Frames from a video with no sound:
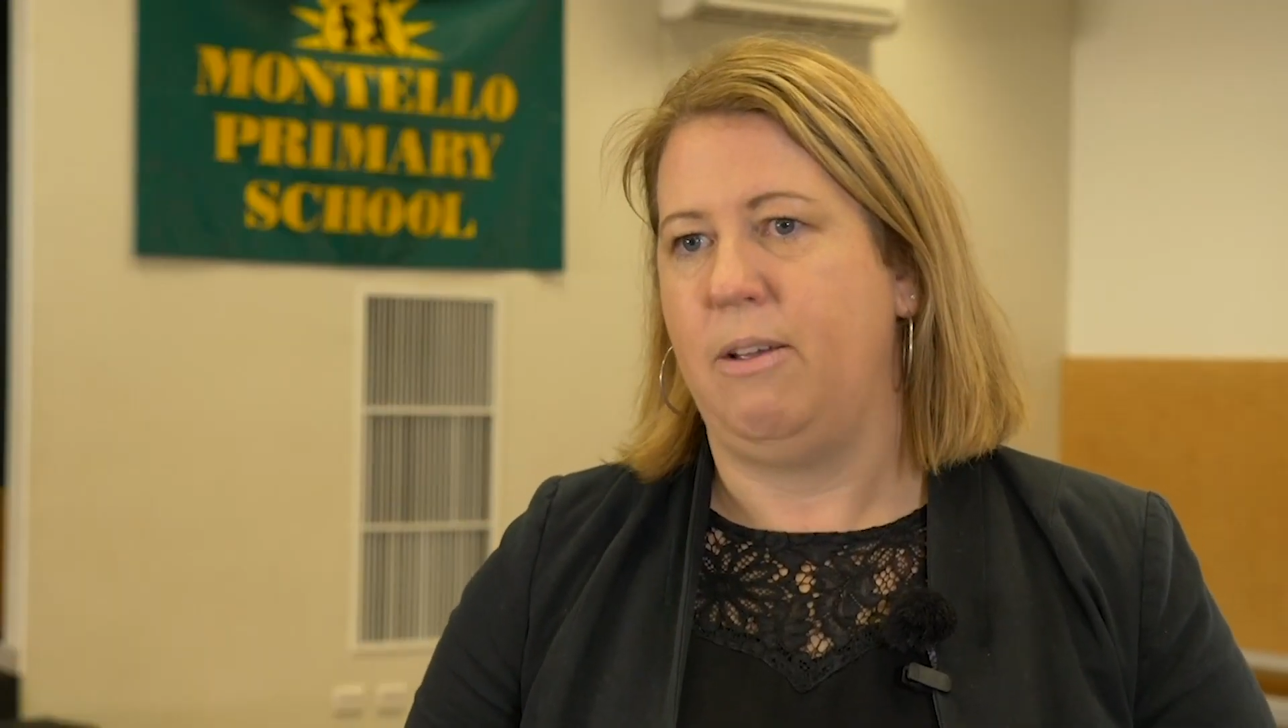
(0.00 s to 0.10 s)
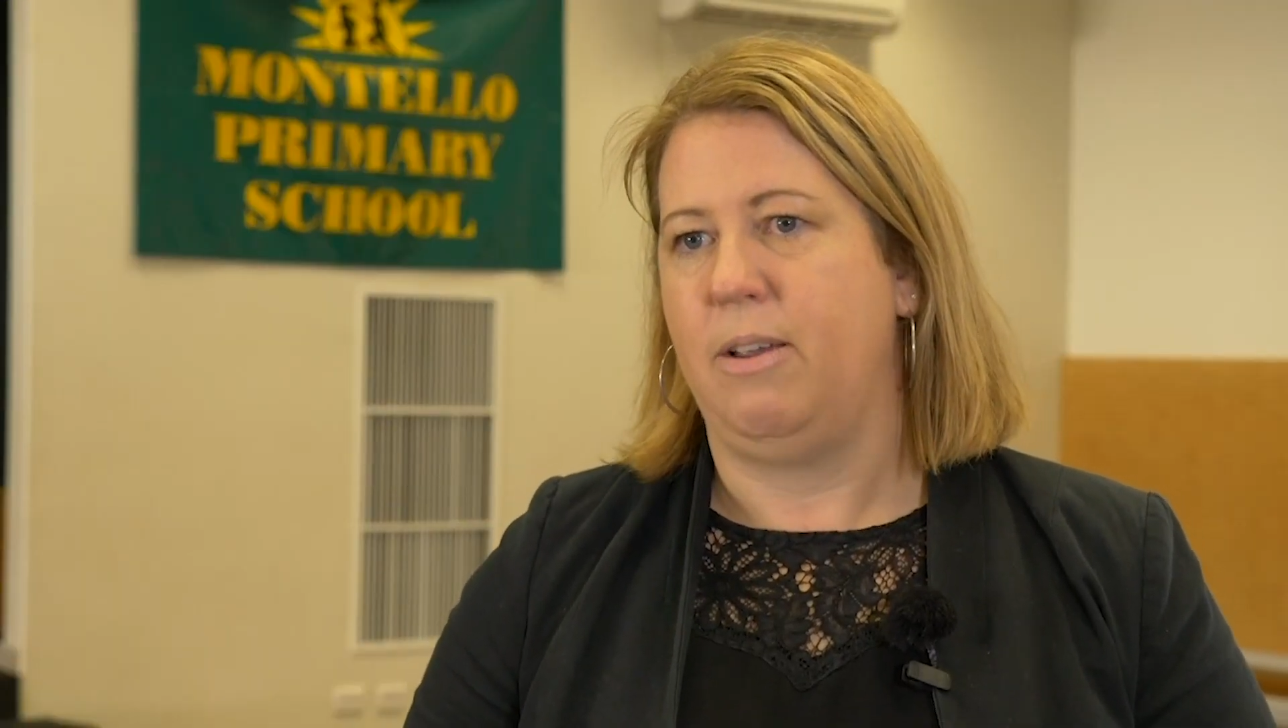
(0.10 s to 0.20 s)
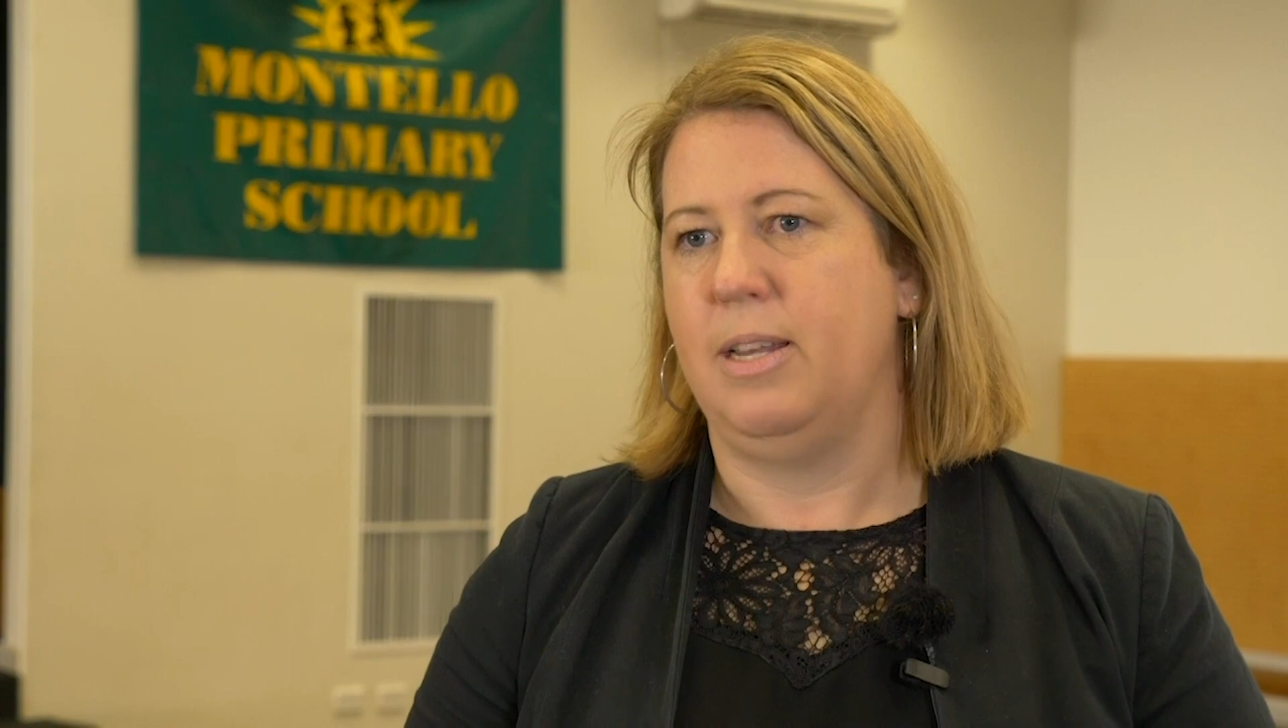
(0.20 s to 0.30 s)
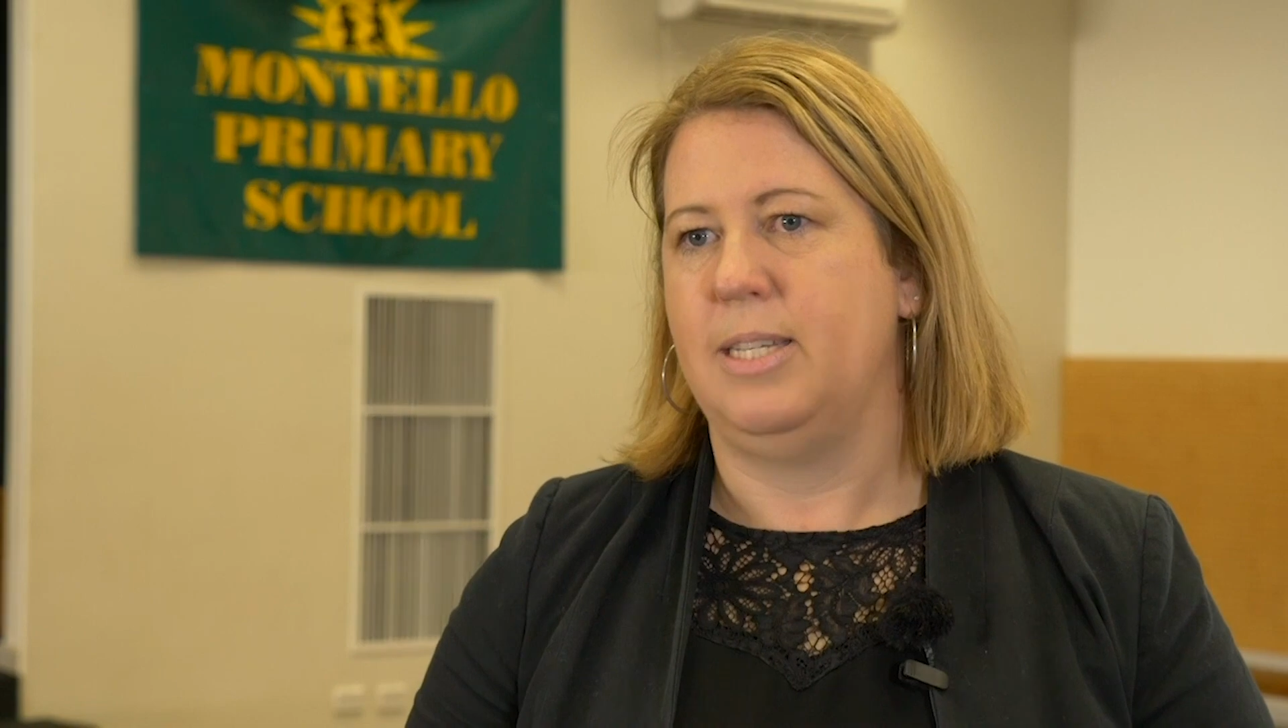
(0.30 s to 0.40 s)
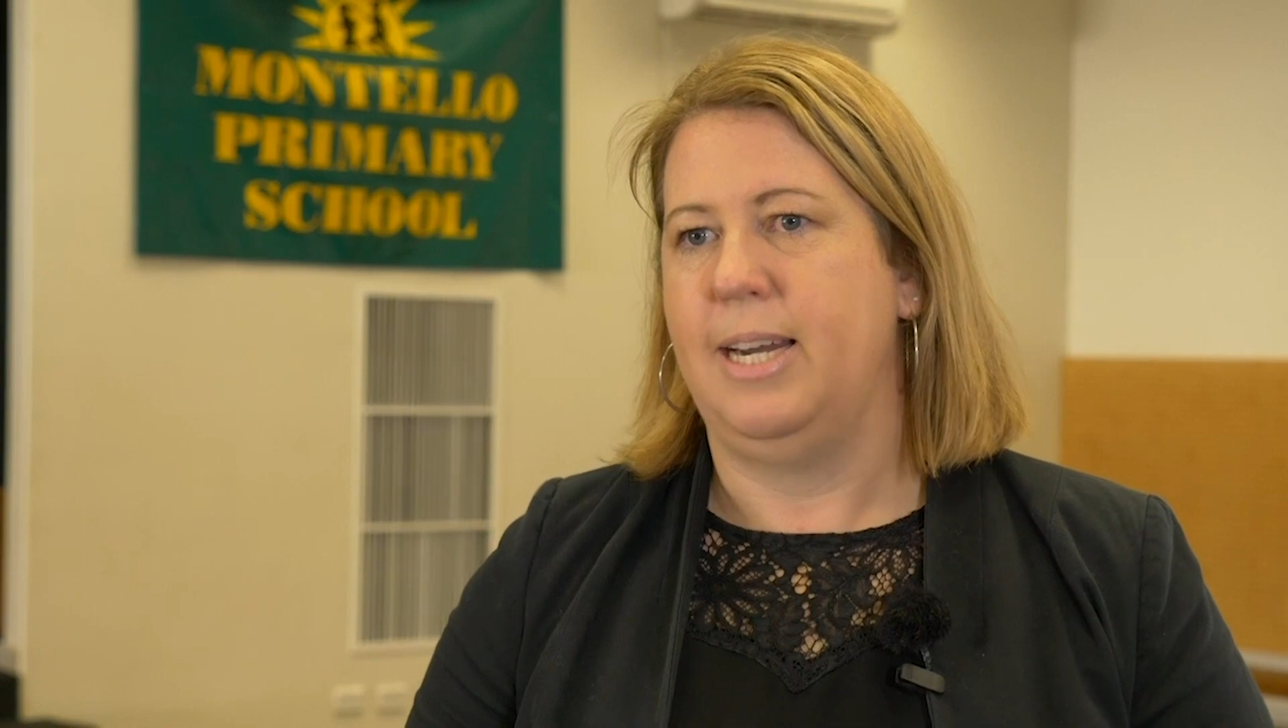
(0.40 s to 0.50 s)

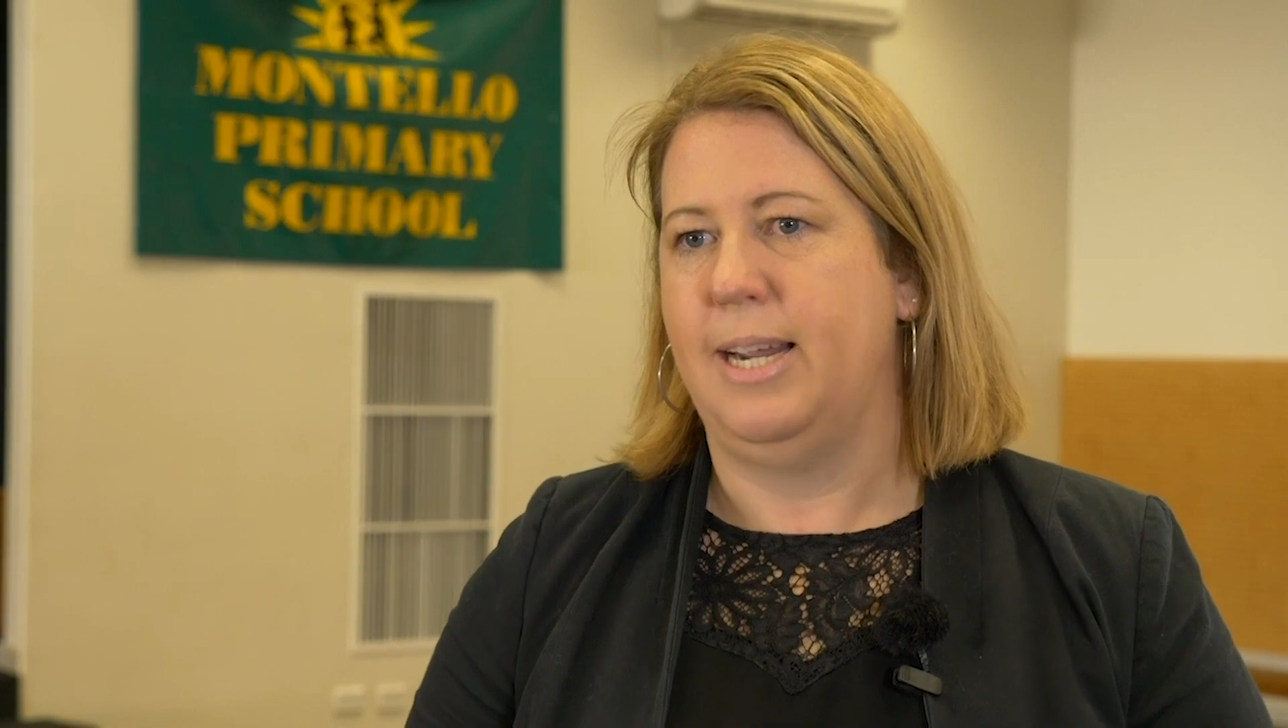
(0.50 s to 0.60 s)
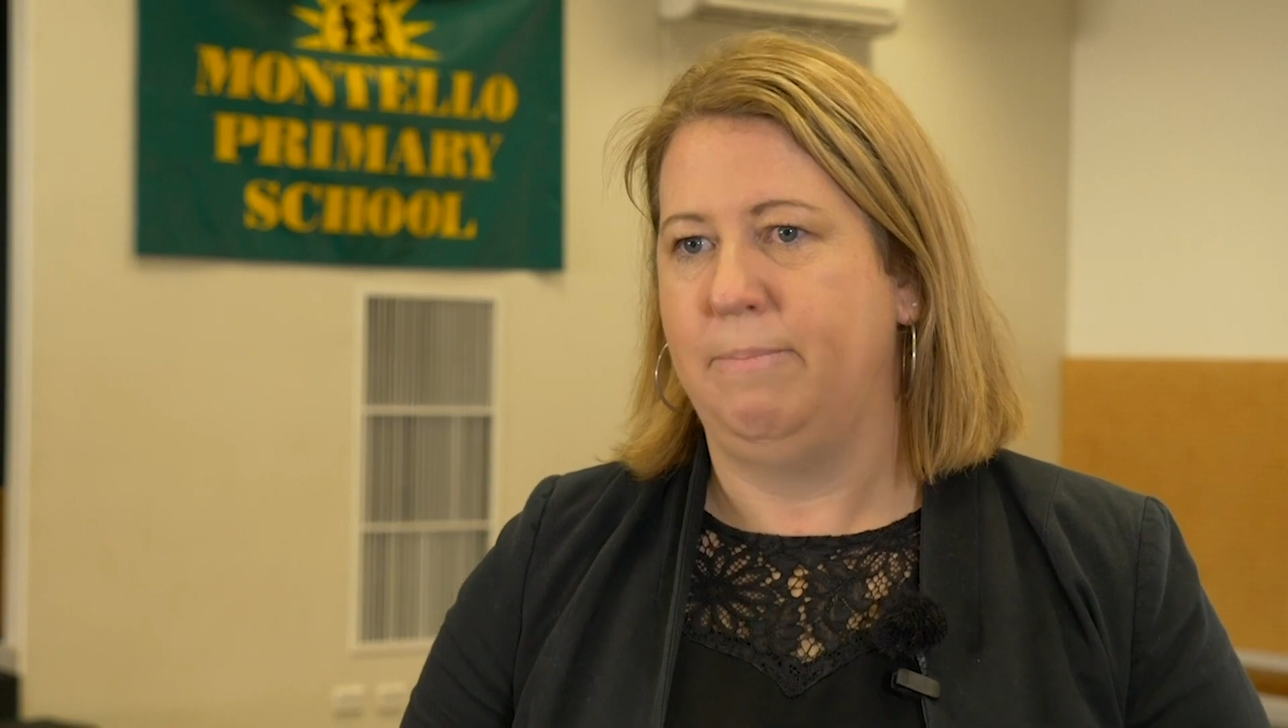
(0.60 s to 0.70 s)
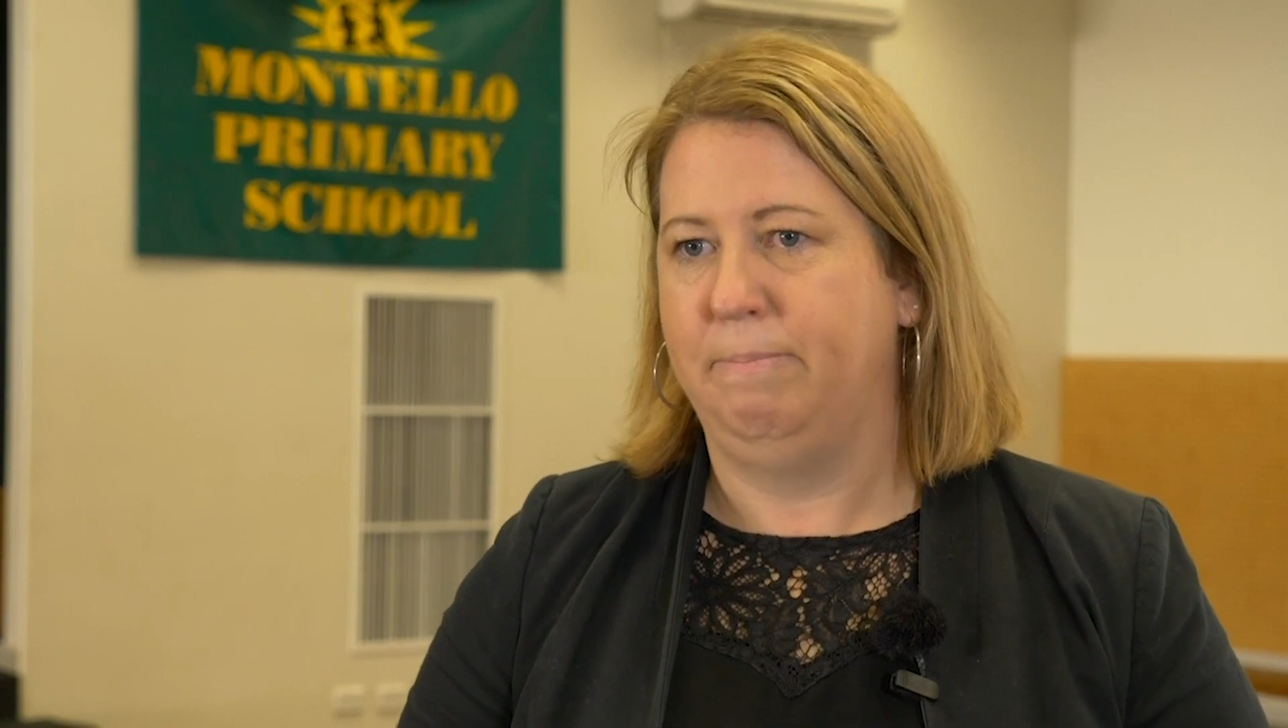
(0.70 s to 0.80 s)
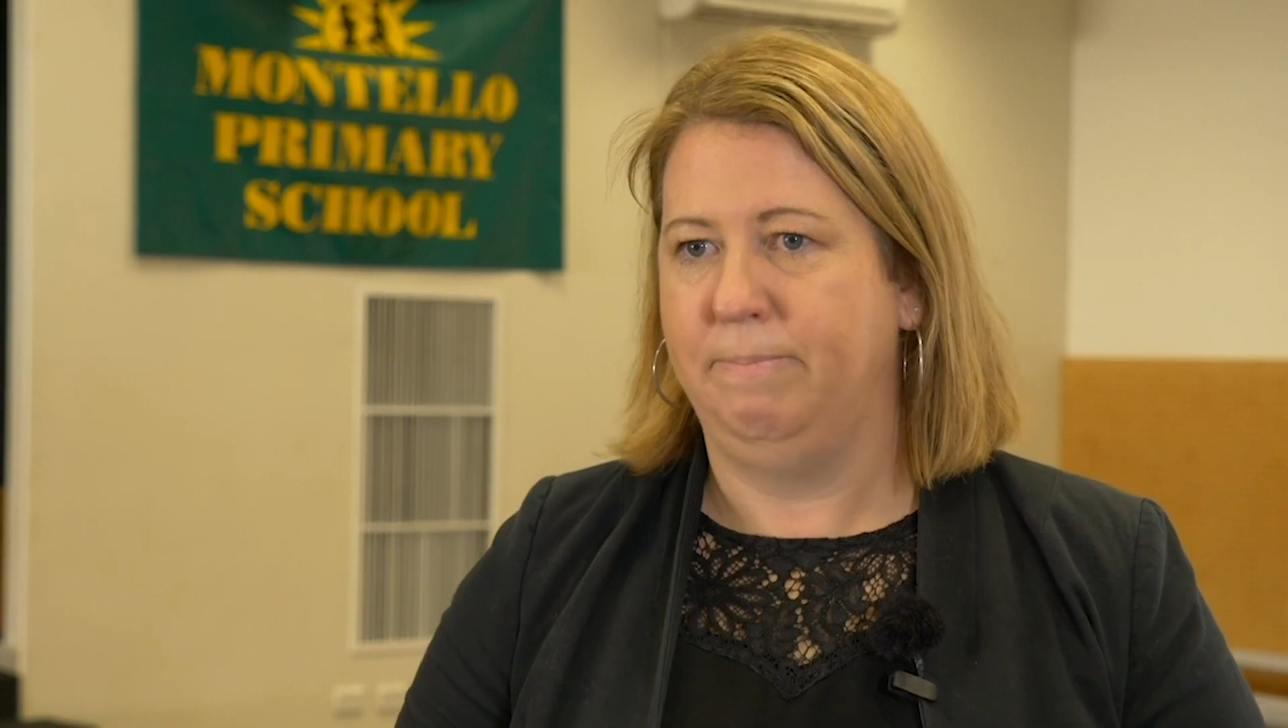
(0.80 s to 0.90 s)
could consider.